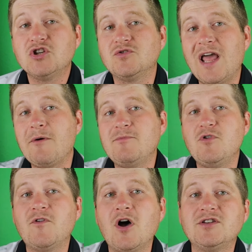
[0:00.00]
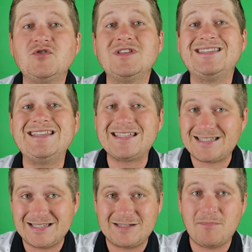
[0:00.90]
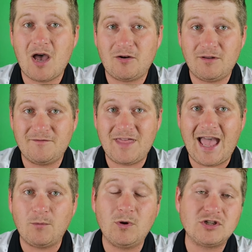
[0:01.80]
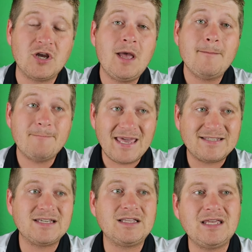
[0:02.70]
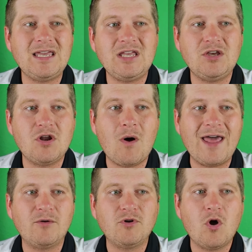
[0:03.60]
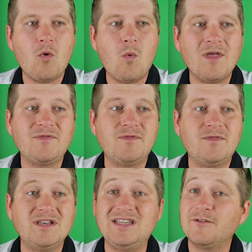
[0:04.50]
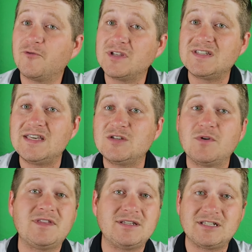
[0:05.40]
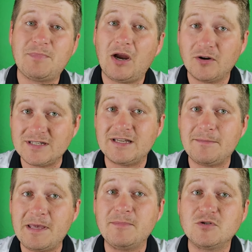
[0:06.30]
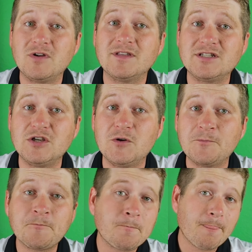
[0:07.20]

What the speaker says: So now we move on to the distance model of that, which basically, you know, I don't know what the difference is, what the disparity is going to be between the two,